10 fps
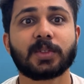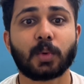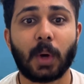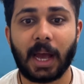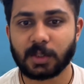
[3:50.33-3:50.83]

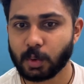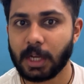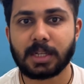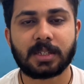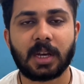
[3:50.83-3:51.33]
So as soon
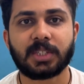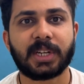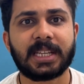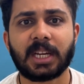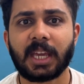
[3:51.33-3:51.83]
as
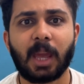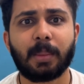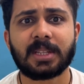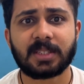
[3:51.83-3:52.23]
Jadeja came in,